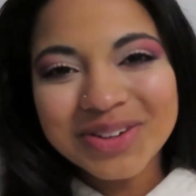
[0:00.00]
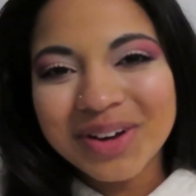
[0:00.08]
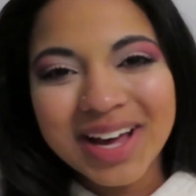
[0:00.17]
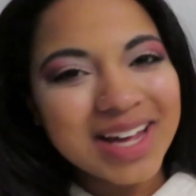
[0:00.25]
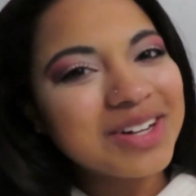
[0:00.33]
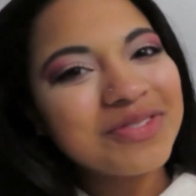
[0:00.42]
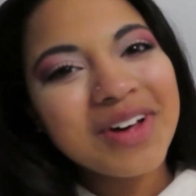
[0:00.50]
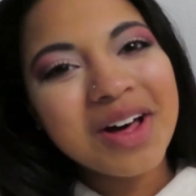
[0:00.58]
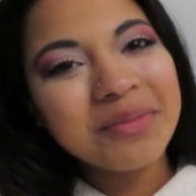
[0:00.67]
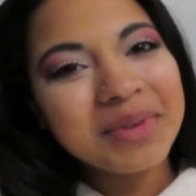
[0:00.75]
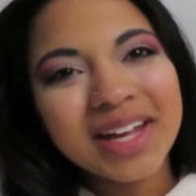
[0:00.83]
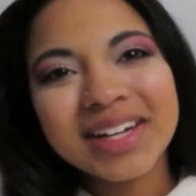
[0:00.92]
go ahead and
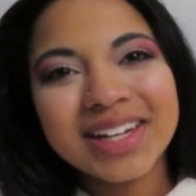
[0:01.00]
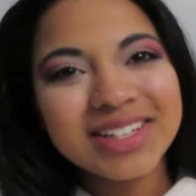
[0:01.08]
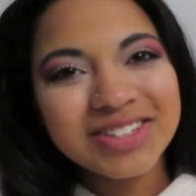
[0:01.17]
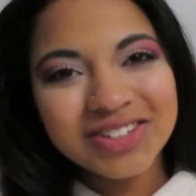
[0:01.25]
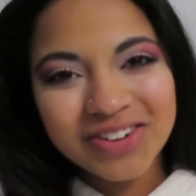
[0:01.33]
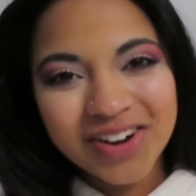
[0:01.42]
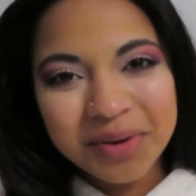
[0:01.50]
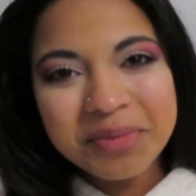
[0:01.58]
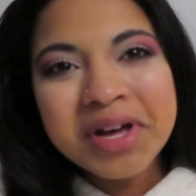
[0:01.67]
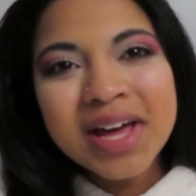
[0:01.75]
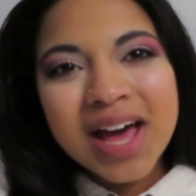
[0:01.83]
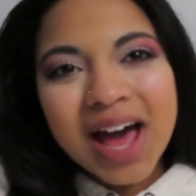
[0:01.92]
follow me on Instagram.